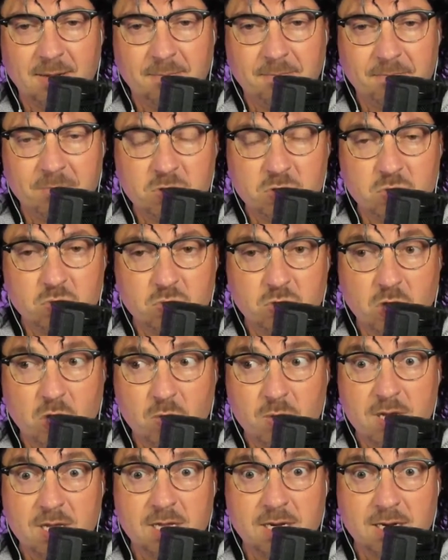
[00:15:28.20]
you go
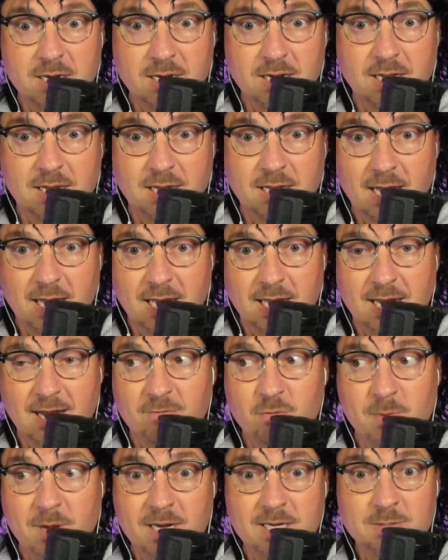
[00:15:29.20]
in and
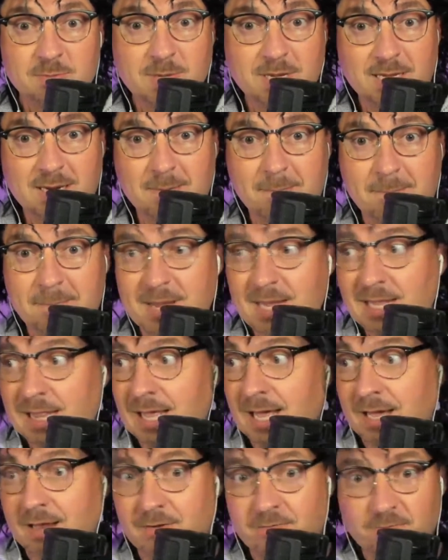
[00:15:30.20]
everybody's making a
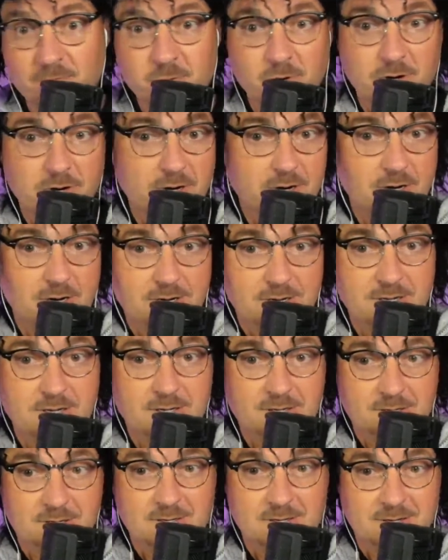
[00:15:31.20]
beeline for
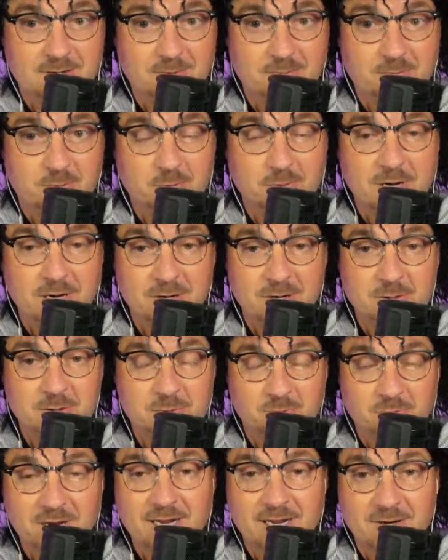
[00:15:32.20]

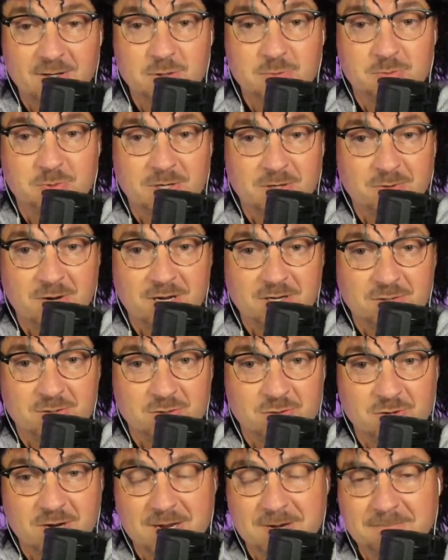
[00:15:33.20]
Radiator Spring Racers,
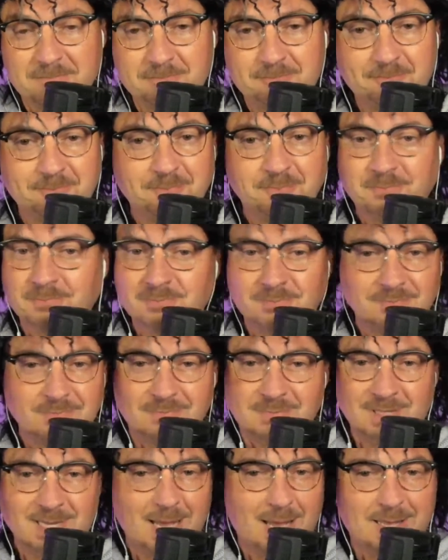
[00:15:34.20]
right?
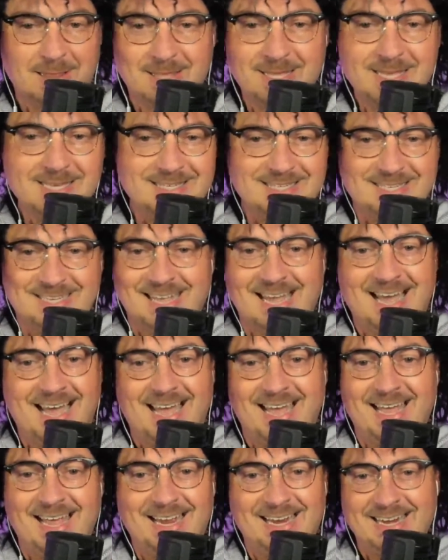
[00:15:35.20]
Not this
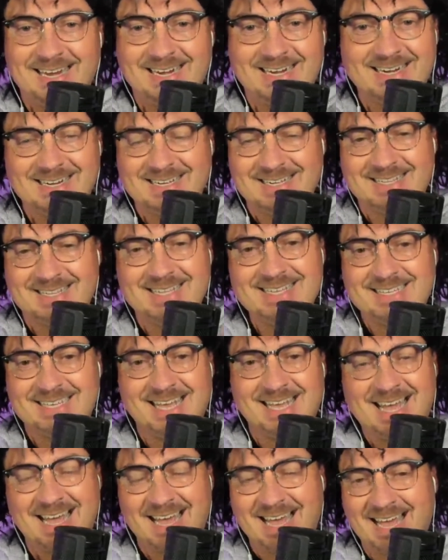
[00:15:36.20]
guy. This
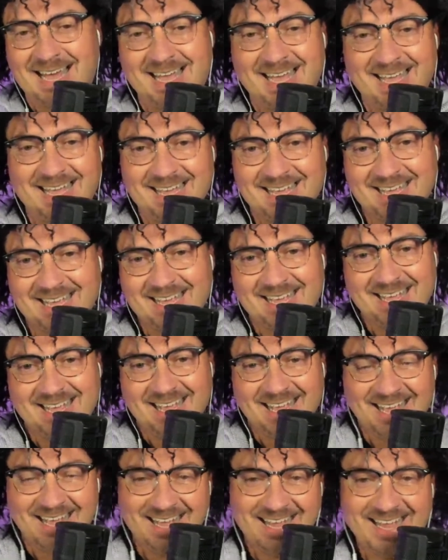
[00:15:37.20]
guy
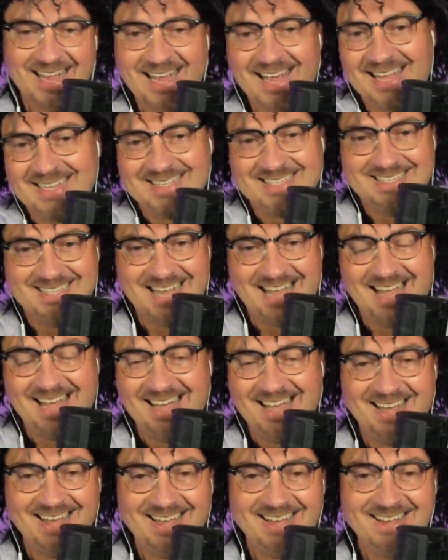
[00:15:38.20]
heads
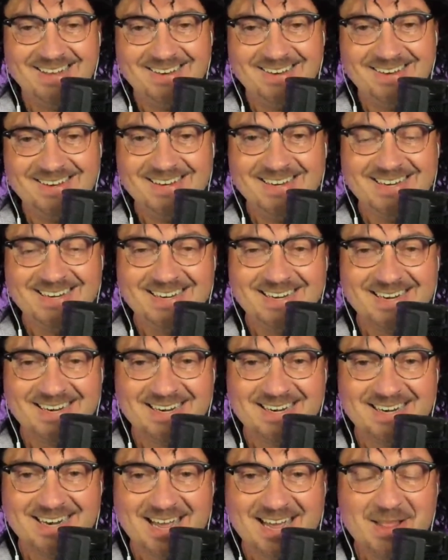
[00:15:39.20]
down
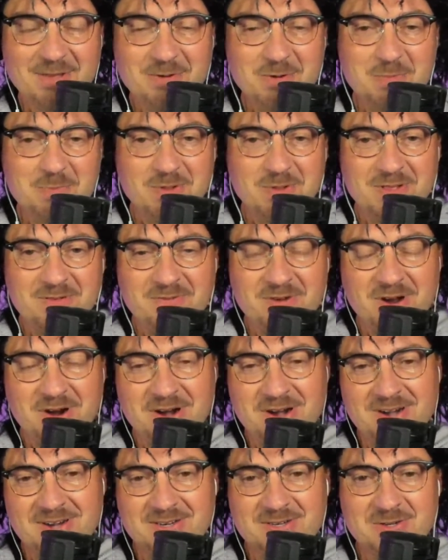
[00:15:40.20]
Hollywood
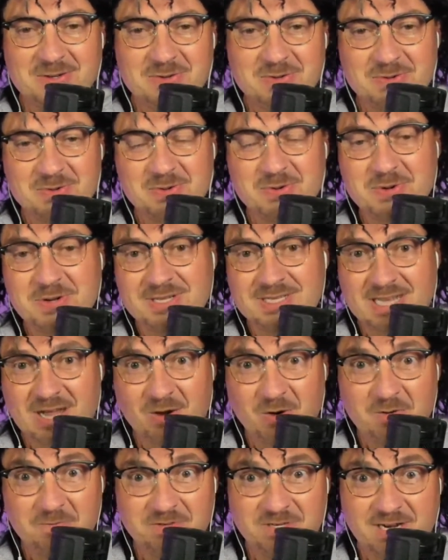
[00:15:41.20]
Boulevard to
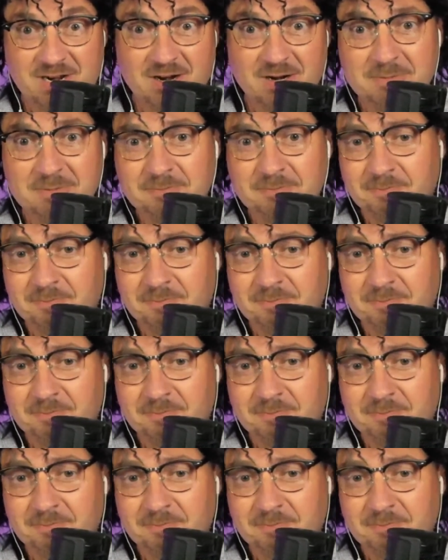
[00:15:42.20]
Tower of Terror.